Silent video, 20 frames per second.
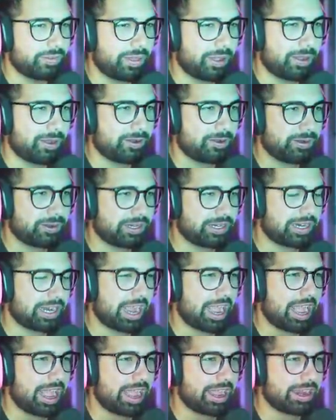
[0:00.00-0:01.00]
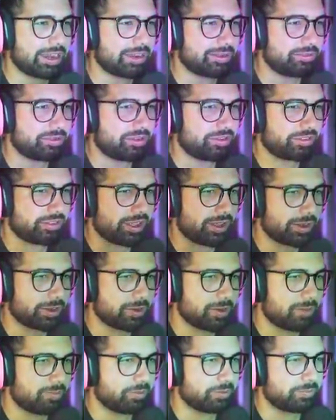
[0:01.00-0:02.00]
Oh, God. Just got a
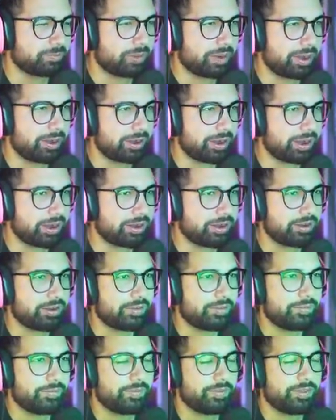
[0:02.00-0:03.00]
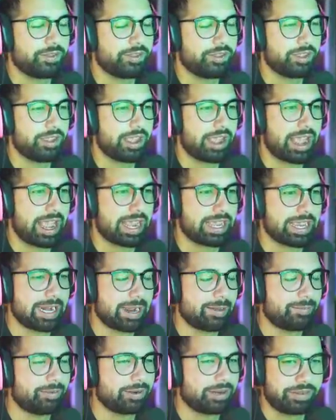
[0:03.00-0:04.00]
couple spare here. I
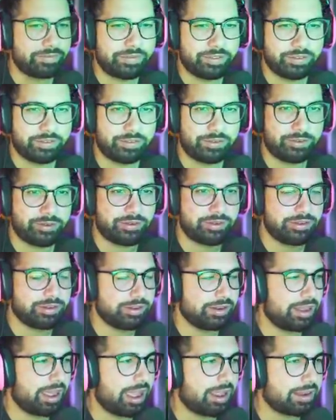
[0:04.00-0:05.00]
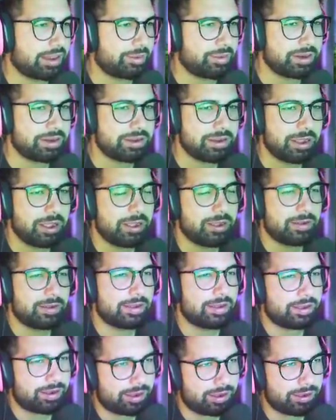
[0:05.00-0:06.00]
cannot believe this, dude. I, I mean,
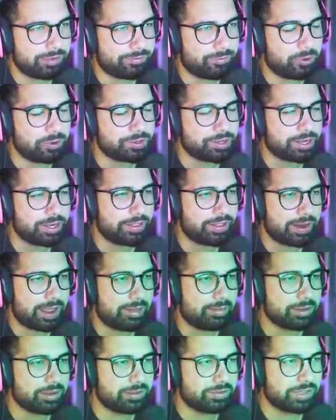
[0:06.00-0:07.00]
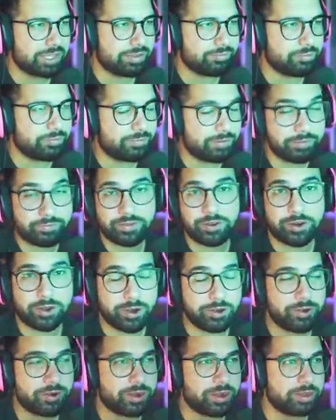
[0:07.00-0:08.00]
unfortunately, the llama doesn't give you fifteen
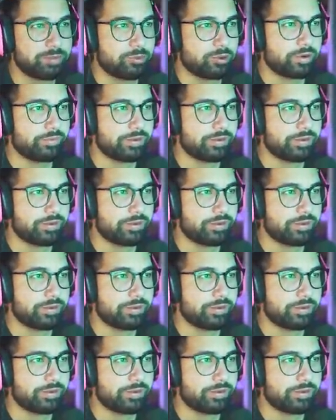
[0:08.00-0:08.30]
hundred anymore.